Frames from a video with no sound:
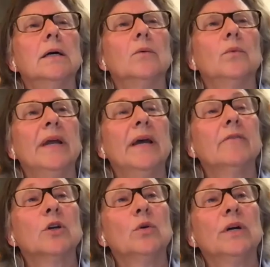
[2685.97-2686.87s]
We have
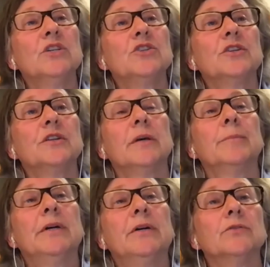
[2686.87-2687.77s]
a question
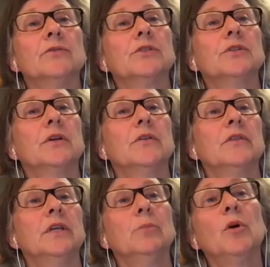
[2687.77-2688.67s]
about
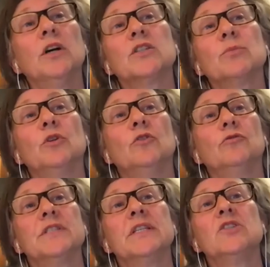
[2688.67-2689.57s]
the possible
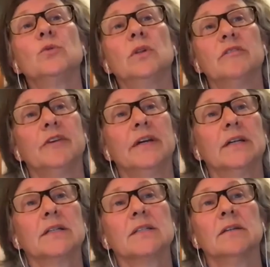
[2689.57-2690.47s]
residual
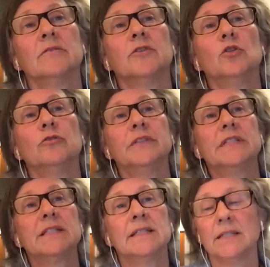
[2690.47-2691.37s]
effects of COVID
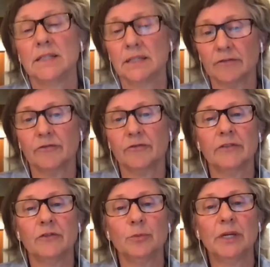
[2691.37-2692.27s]
disease
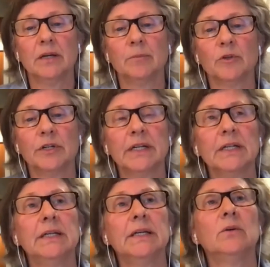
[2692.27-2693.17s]
if you become
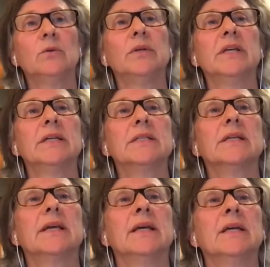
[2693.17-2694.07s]
critically ill with it,
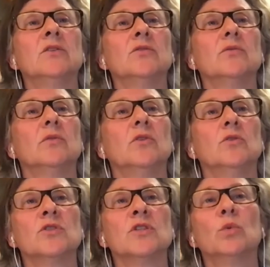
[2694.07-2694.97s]
and
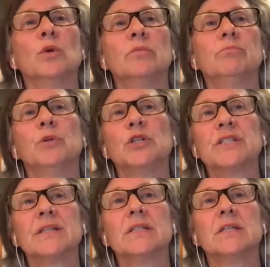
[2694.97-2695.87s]
those that would
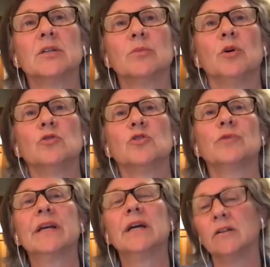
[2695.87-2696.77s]
persist into
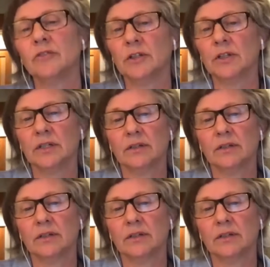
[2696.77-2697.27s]
post-recovery